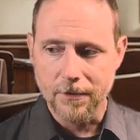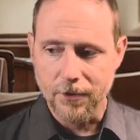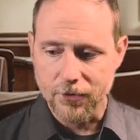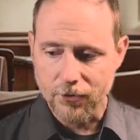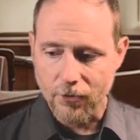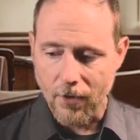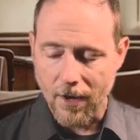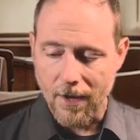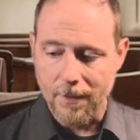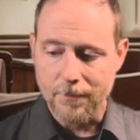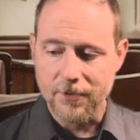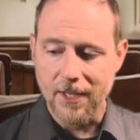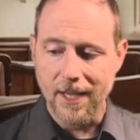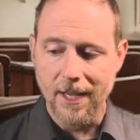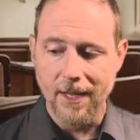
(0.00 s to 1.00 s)

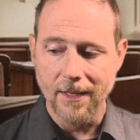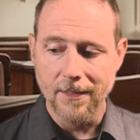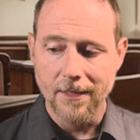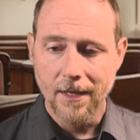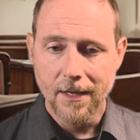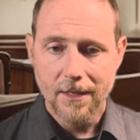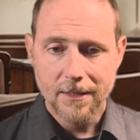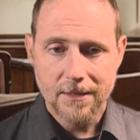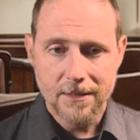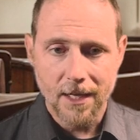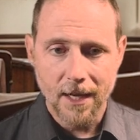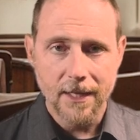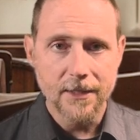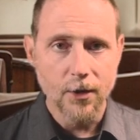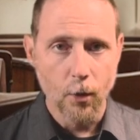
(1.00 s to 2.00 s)
describes a
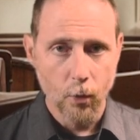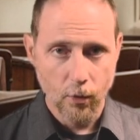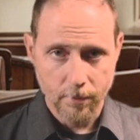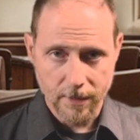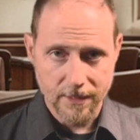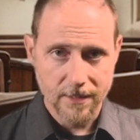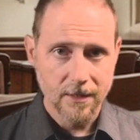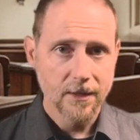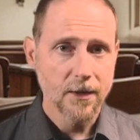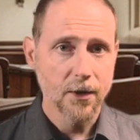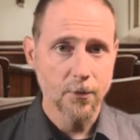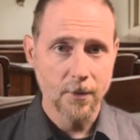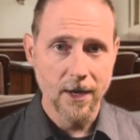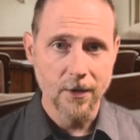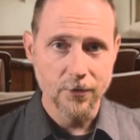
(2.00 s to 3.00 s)
tight orbit
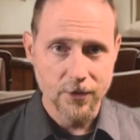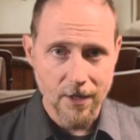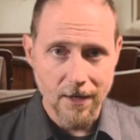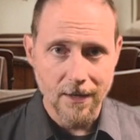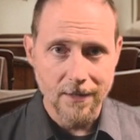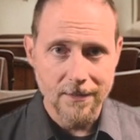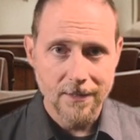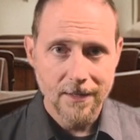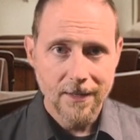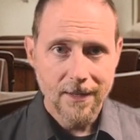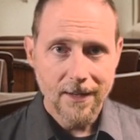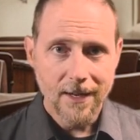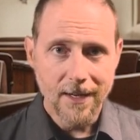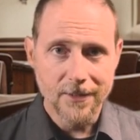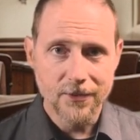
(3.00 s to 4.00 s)
around God.
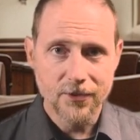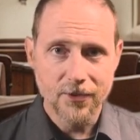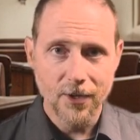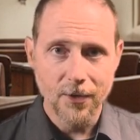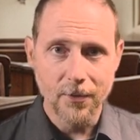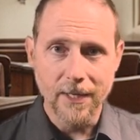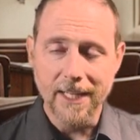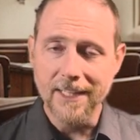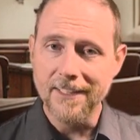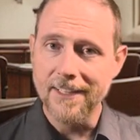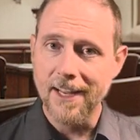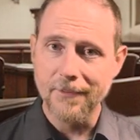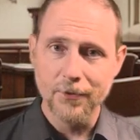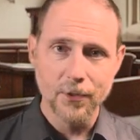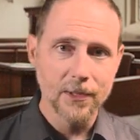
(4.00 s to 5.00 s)
And so he
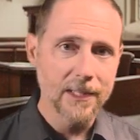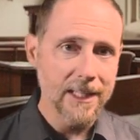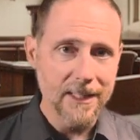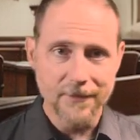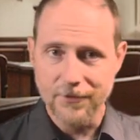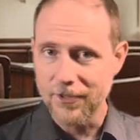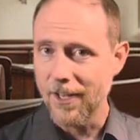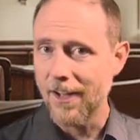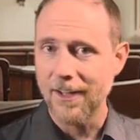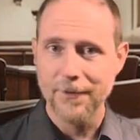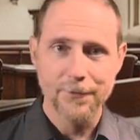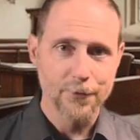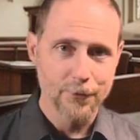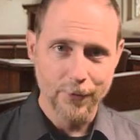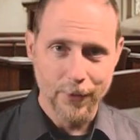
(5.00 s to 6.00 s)
never leaves
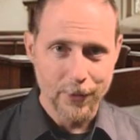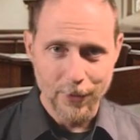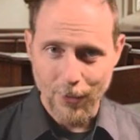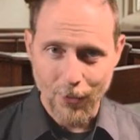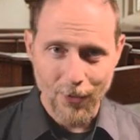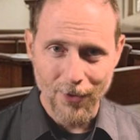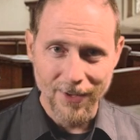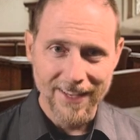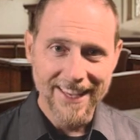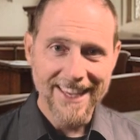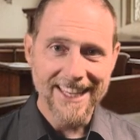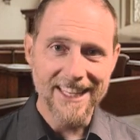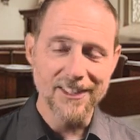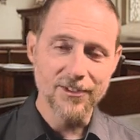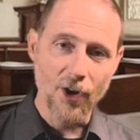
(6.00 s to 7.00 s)
God for very long.
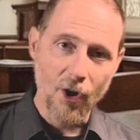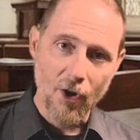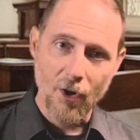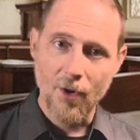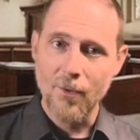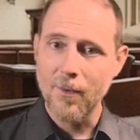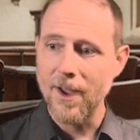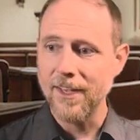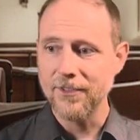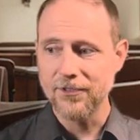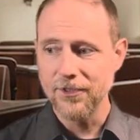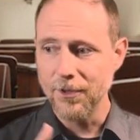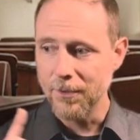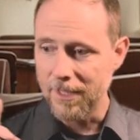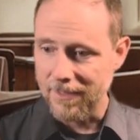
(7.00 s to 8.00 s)
He's
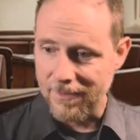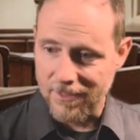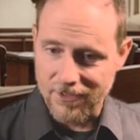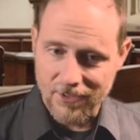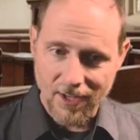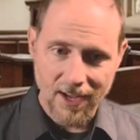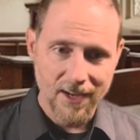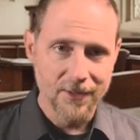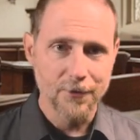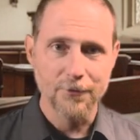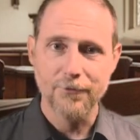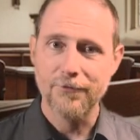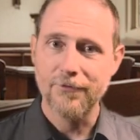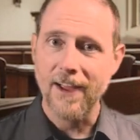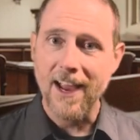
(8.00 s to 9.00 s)
always doing this kind
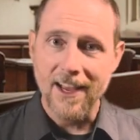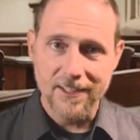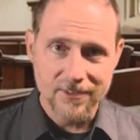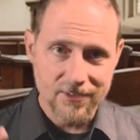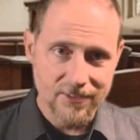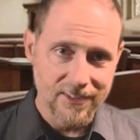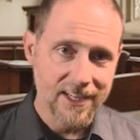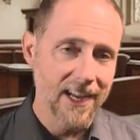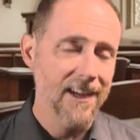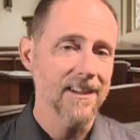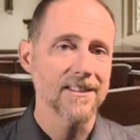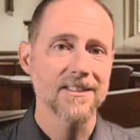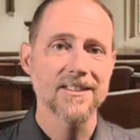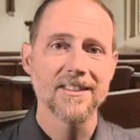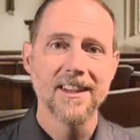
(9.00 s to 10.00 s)
of fast
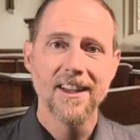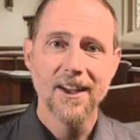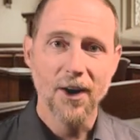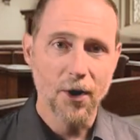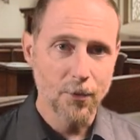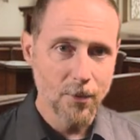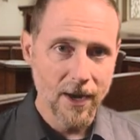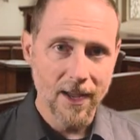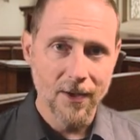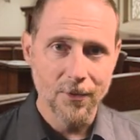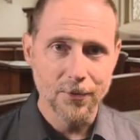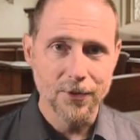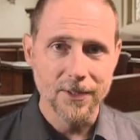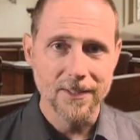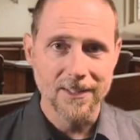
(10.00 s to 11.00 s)
dance
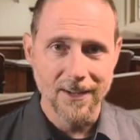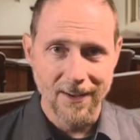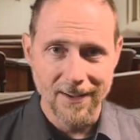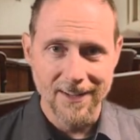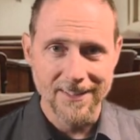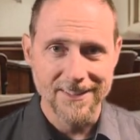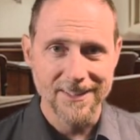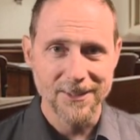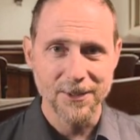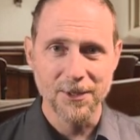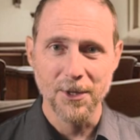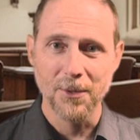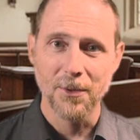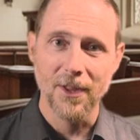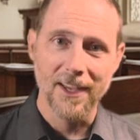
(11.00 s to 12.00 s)
around God, you
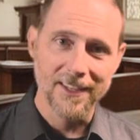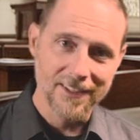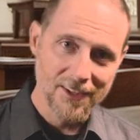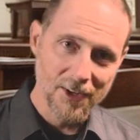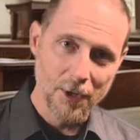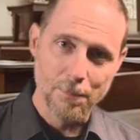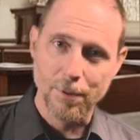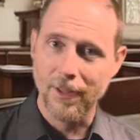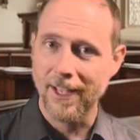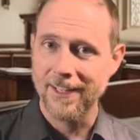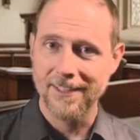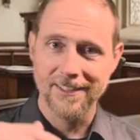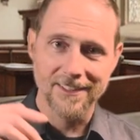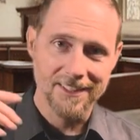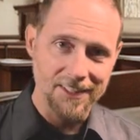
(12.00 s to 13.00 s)
know, like a, a
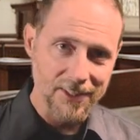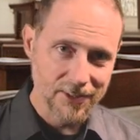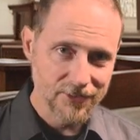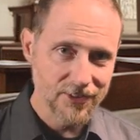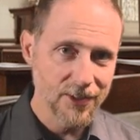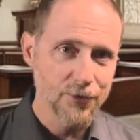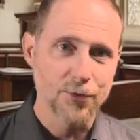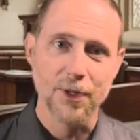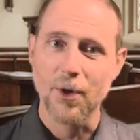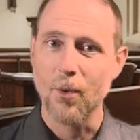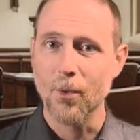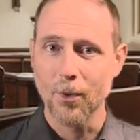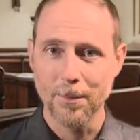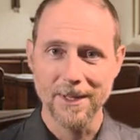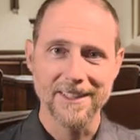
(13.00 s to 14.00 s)
planet in an eccentric
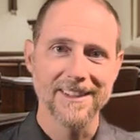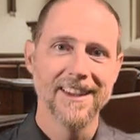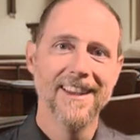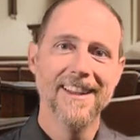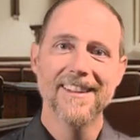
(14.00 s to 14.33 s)
orbit